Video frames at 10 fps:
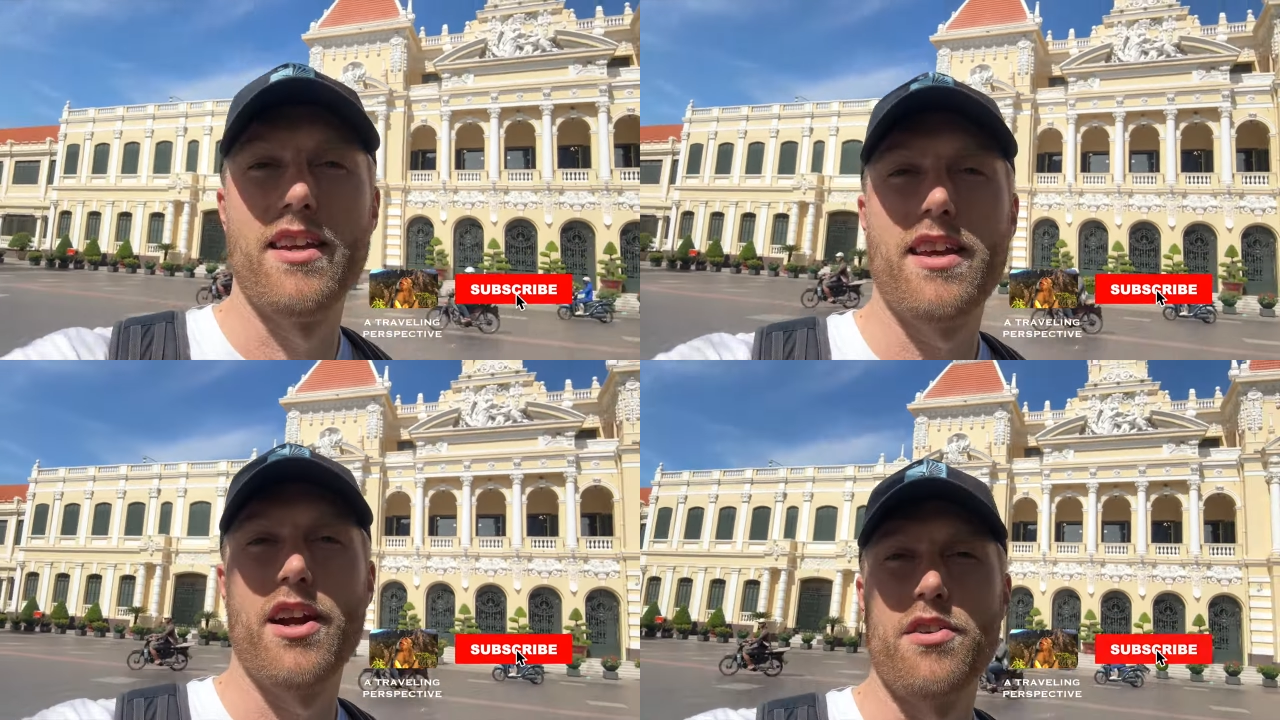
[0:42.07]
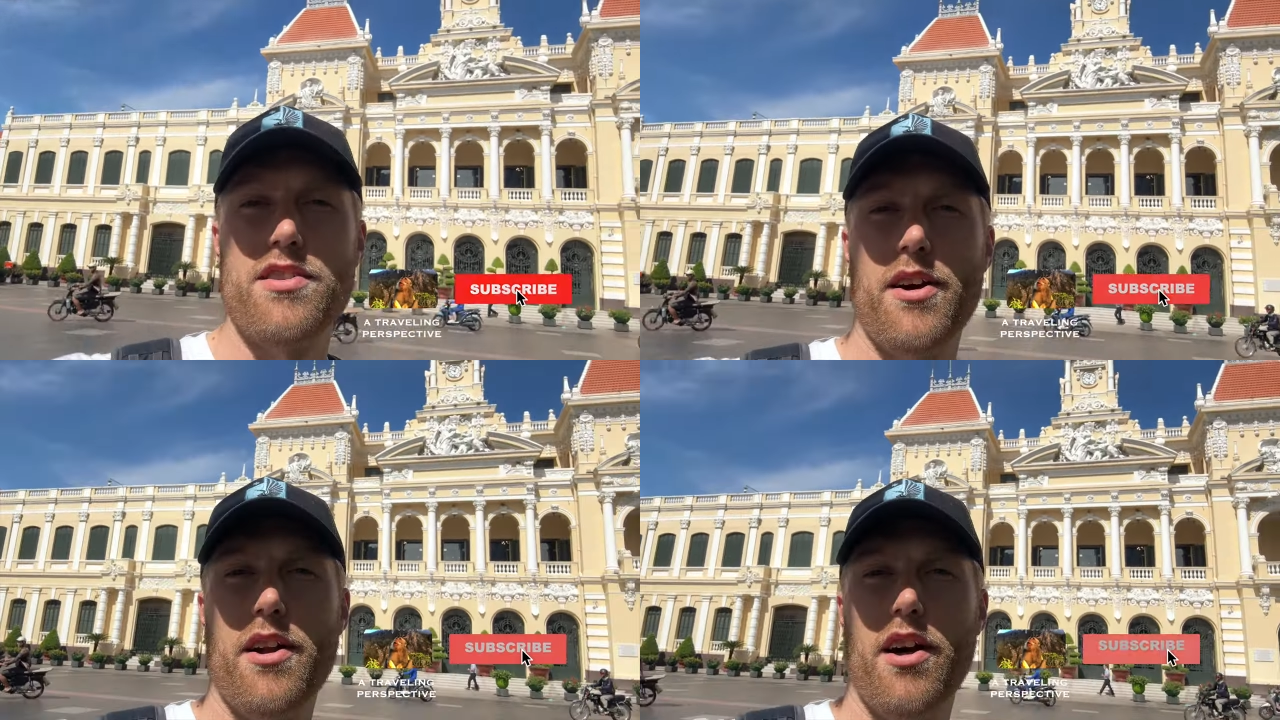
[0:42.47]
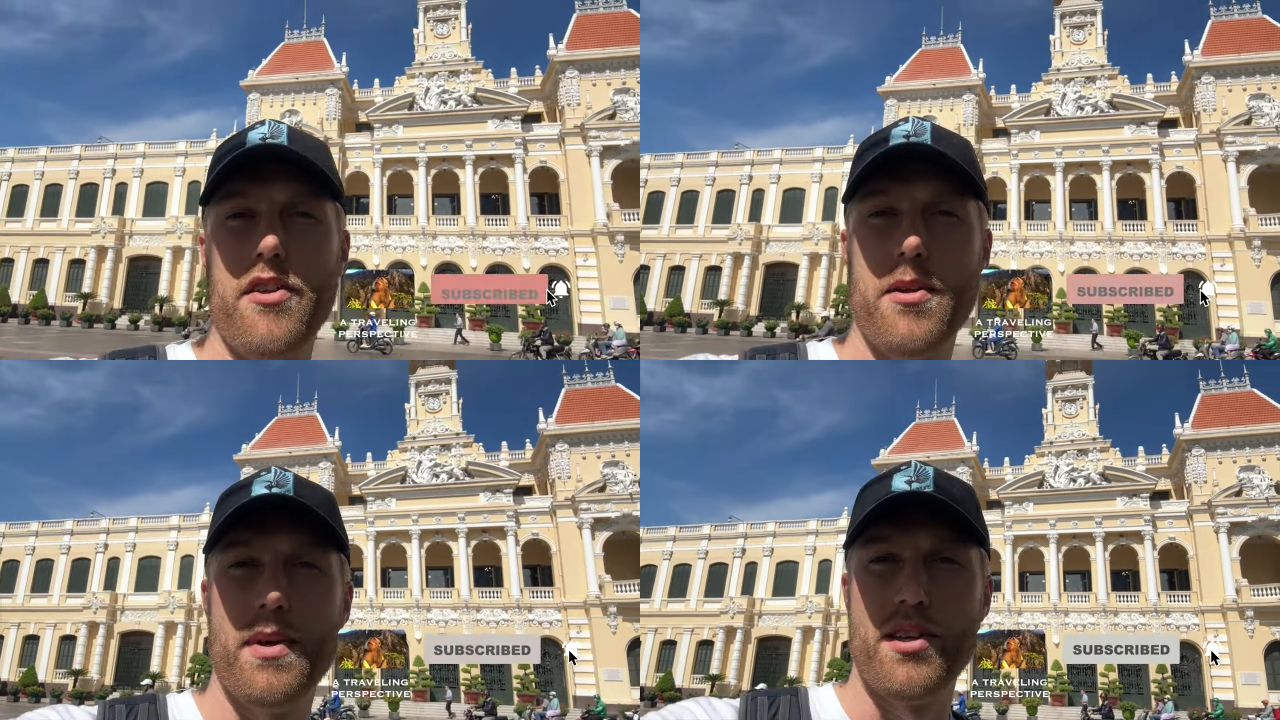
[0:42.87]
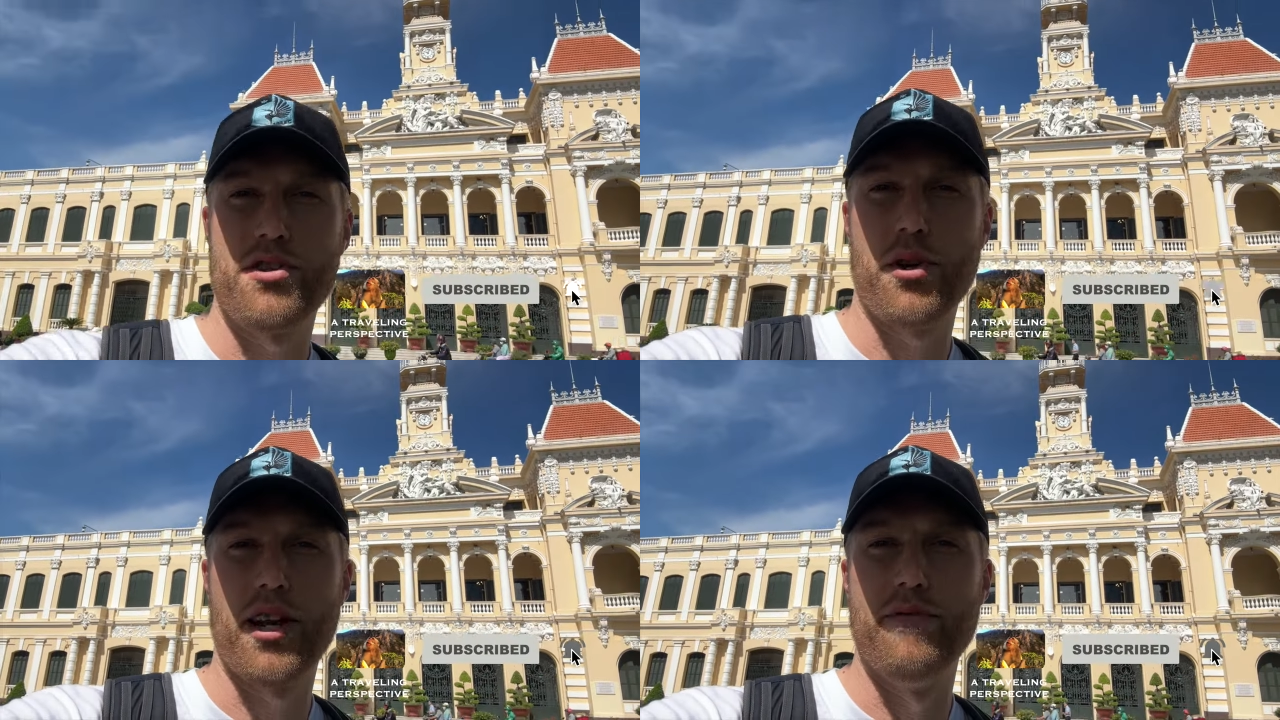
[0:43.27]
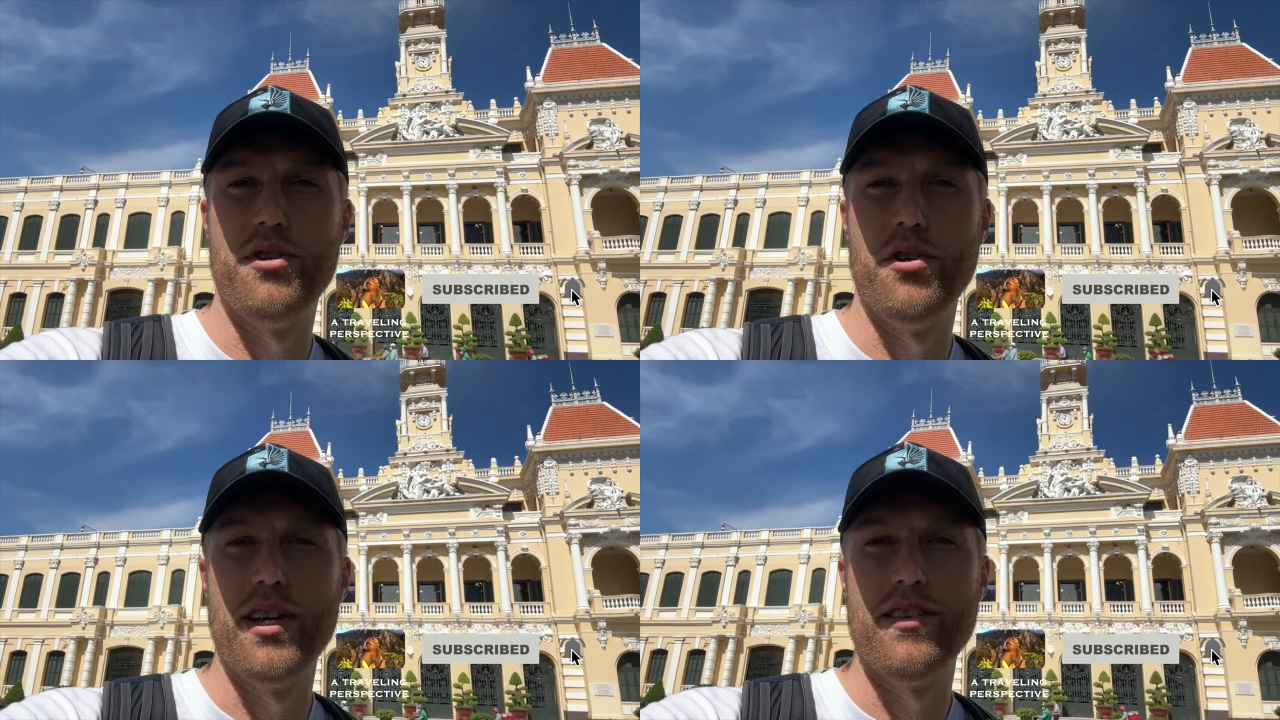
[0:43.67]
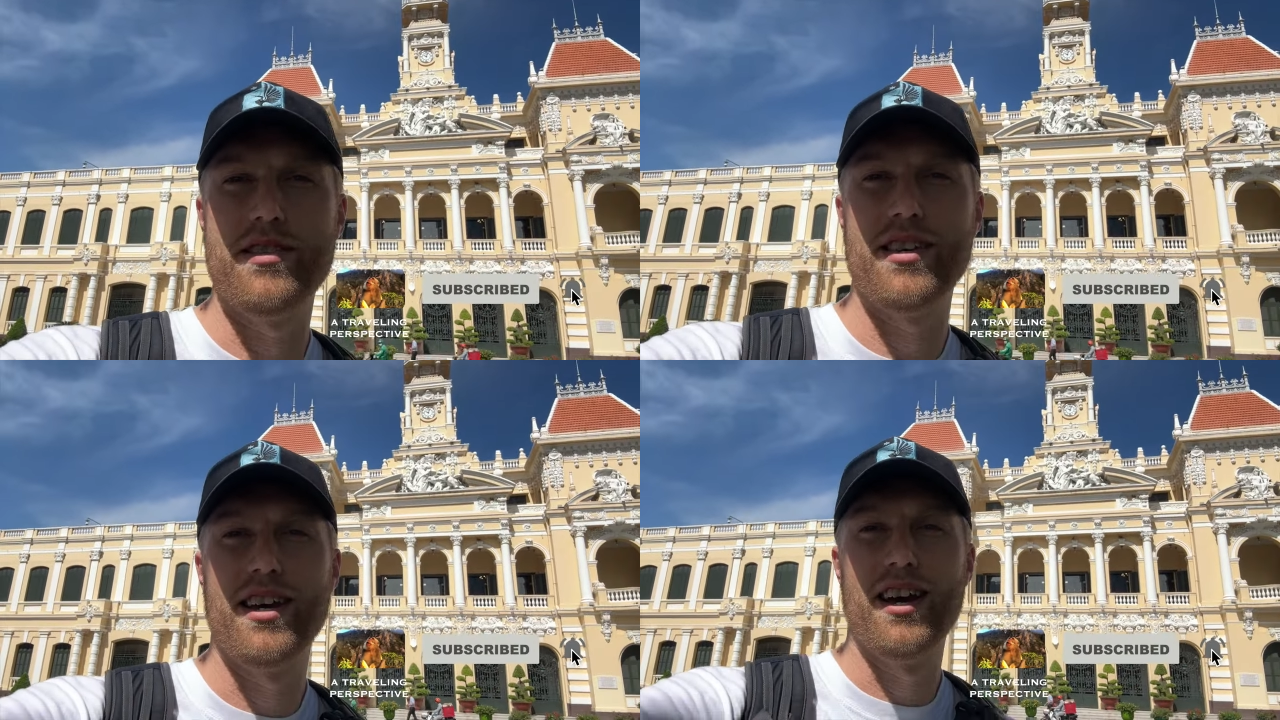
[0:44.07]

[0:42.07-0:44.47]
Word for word: and carries out all the administrative duties